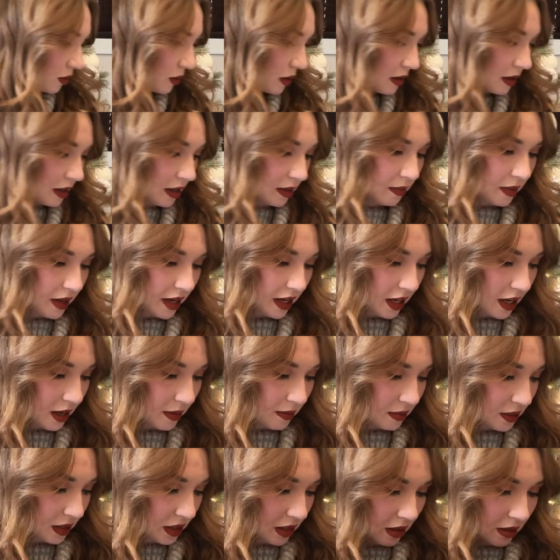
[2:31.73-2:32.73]
we did pick
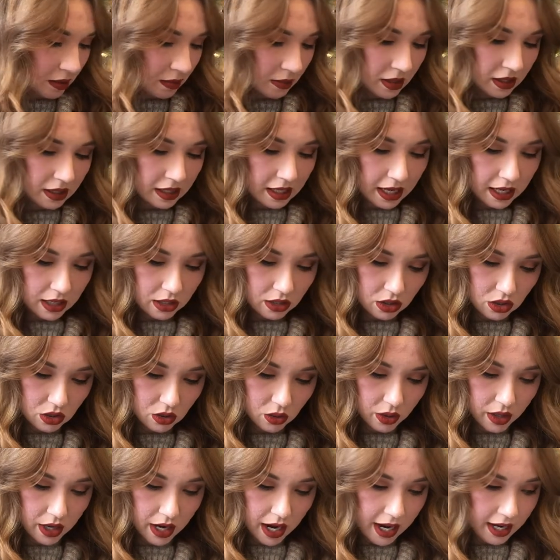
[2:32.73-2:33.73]
up some
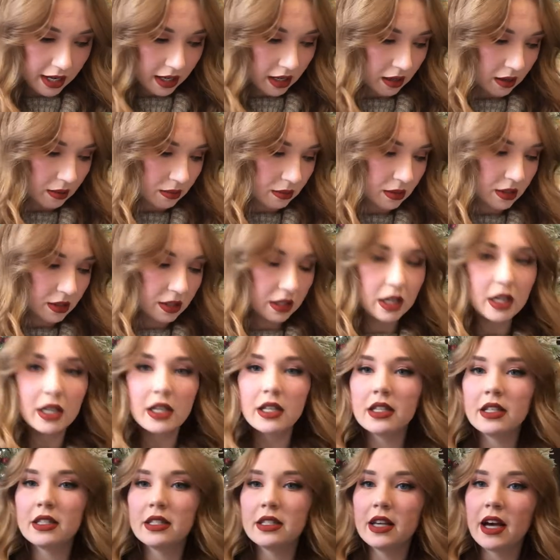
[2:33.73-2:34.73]
dinosaur items
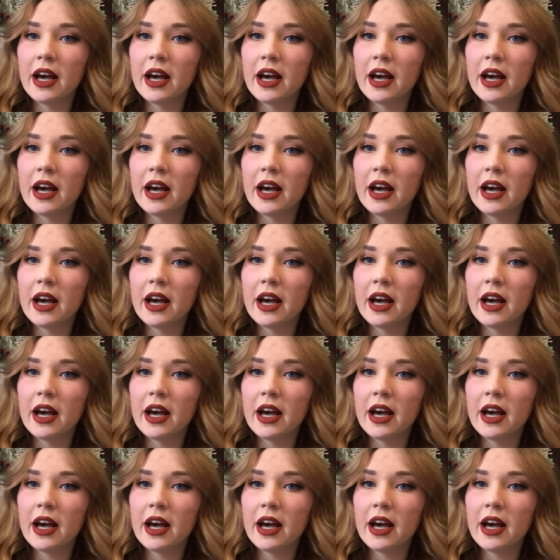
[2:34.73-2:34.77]
because